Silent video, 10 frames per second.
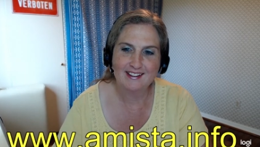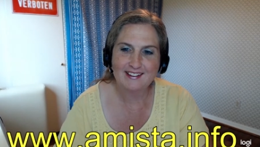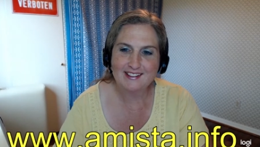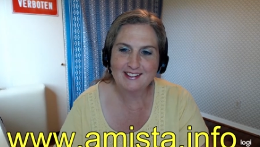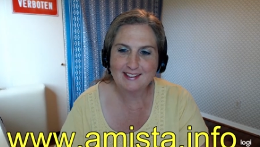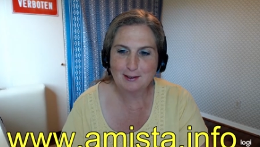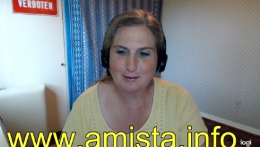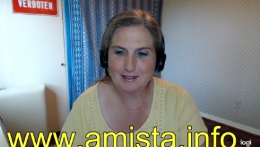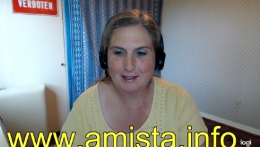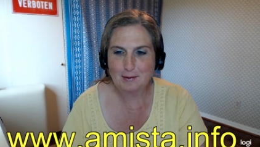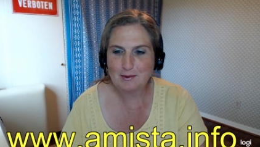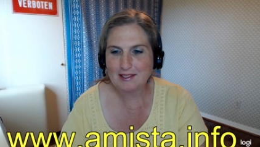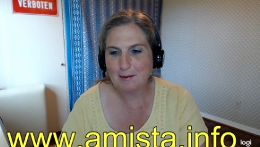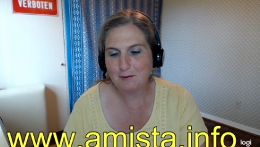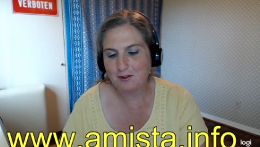Let's see what comes
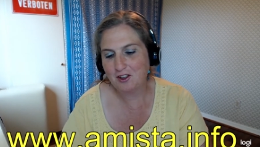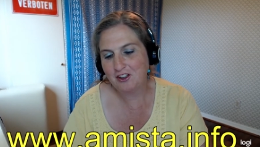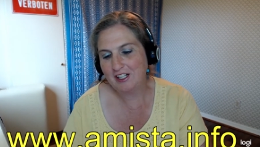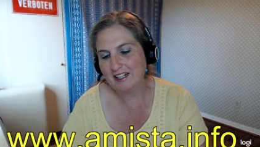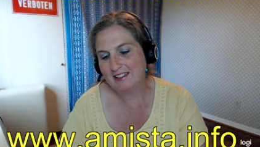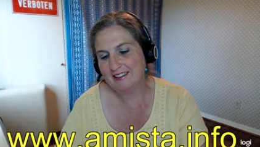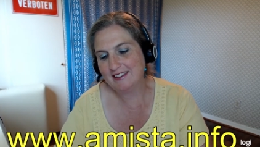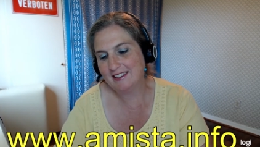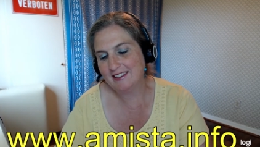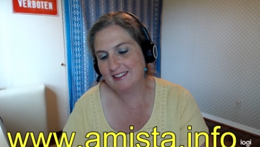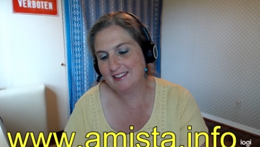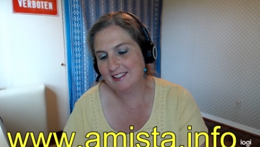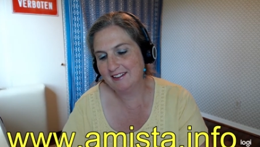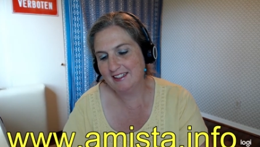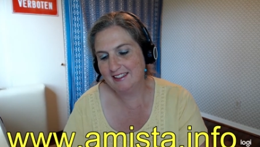up for you guys,
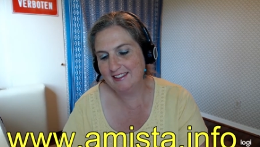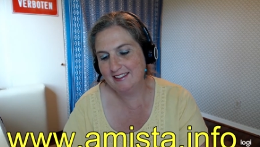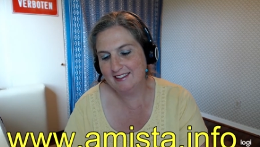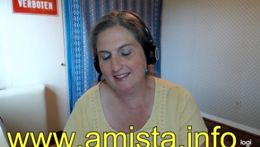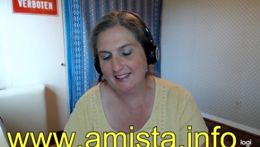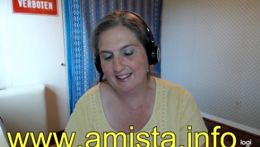Sagittarius.